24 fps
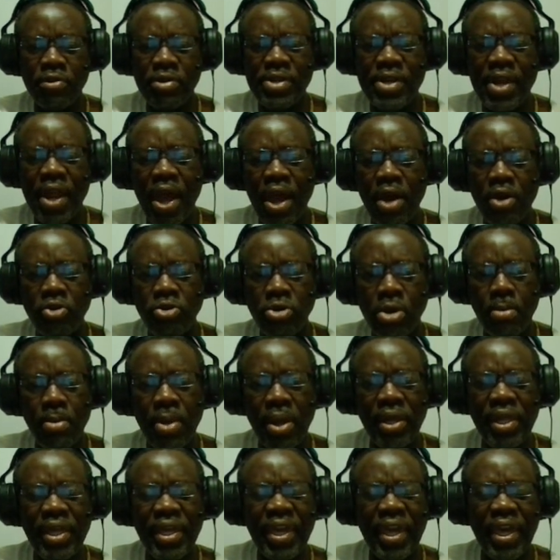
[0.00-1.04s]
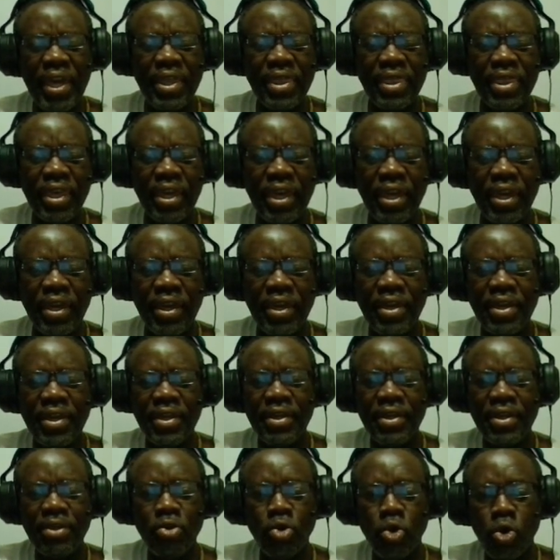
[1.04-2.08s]
Now, normally in the
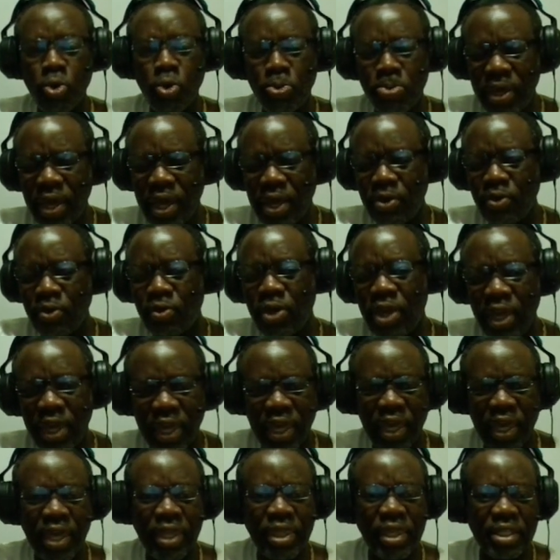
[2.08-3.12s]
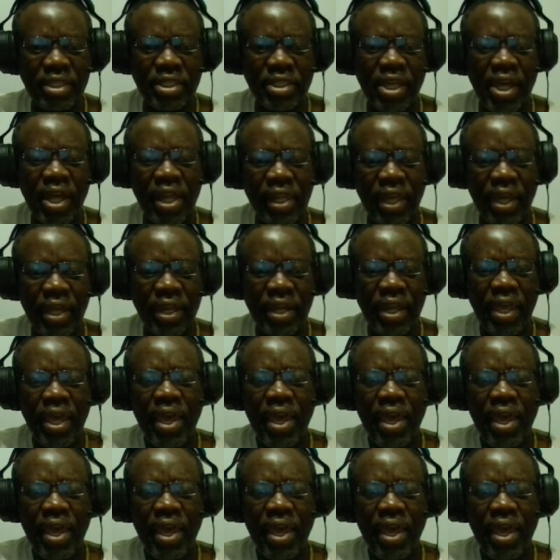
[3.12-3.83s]
Guico piano, aka the Italian,